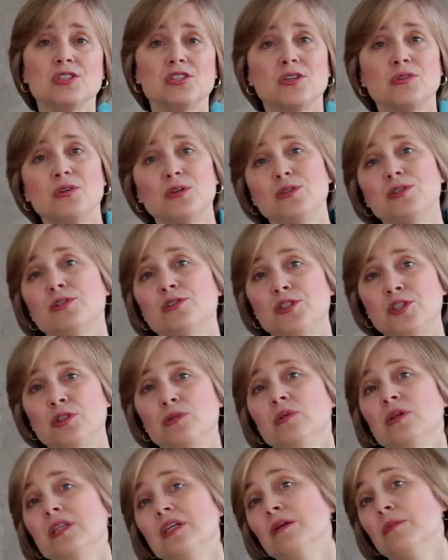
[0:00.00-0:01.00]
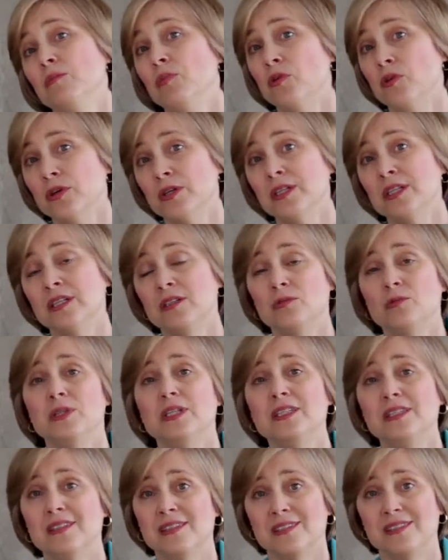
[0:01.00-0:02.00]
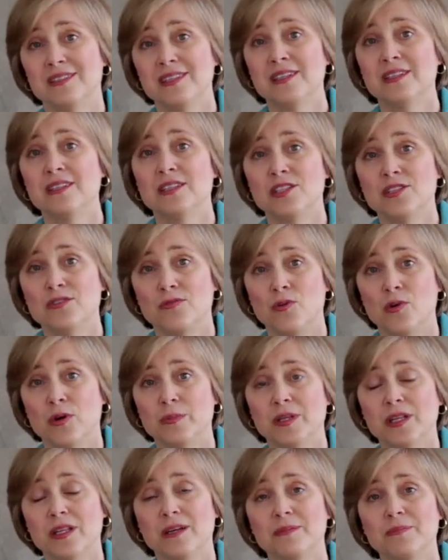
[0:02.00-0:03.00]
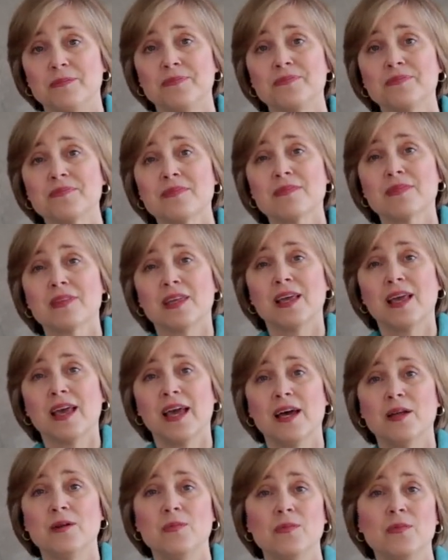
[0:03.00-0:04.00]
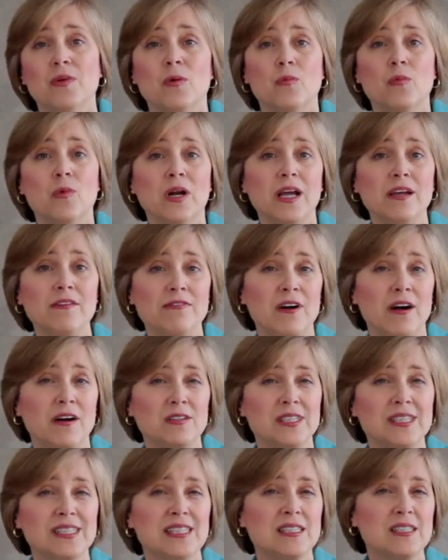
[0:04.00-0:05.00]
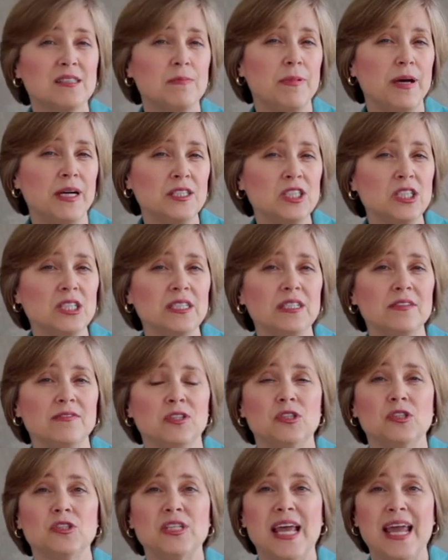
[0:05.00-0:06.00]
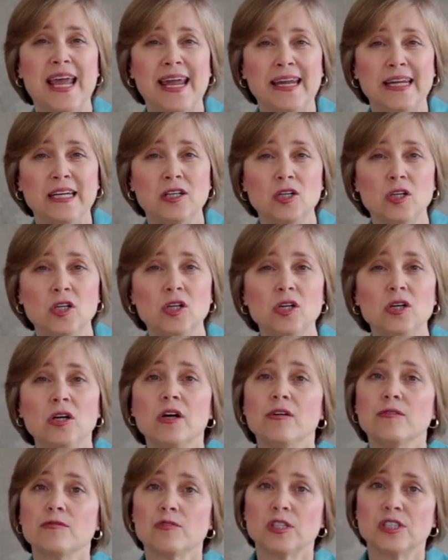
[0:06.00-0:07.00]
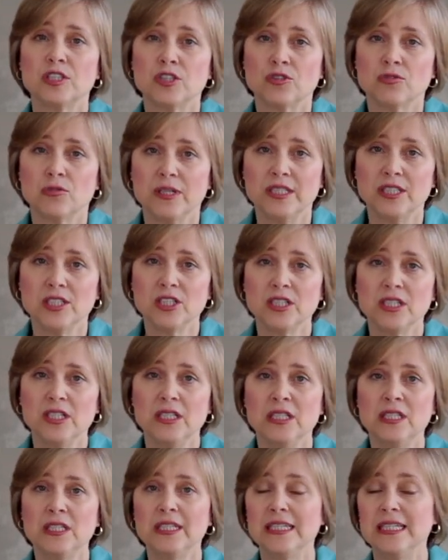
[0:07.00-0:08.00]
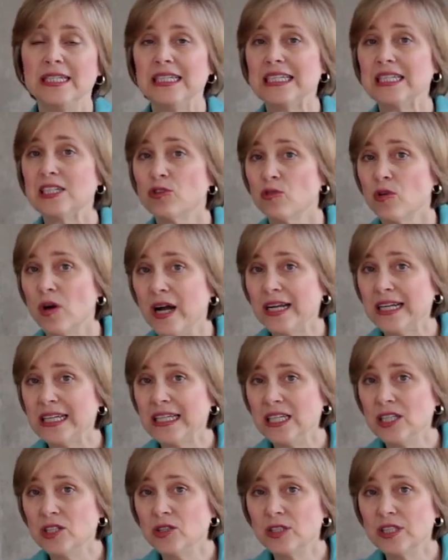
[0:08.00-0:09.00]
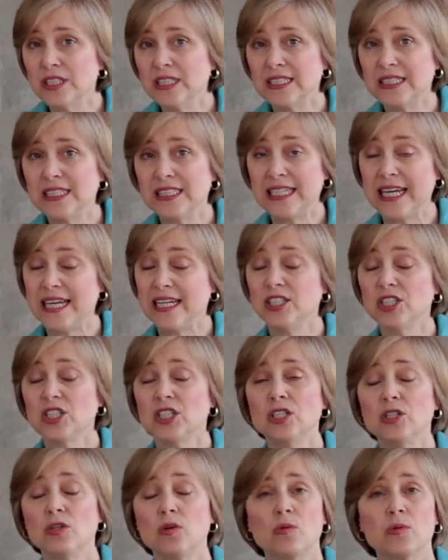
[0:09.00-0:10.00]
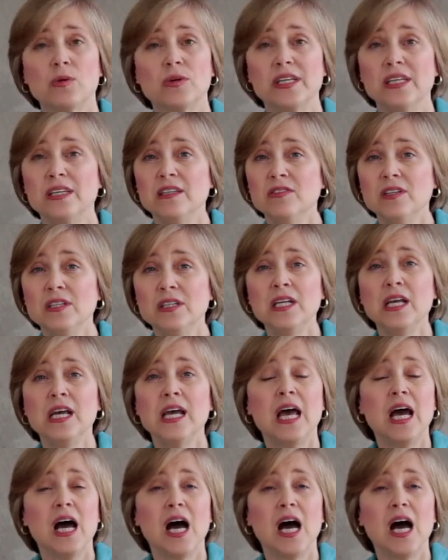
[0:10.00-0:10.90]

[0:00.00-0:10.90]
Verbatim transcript: So, those are two of the important ingredients in this formula. And what I found is, especially if there's anger, frustration, chronic irritation, or even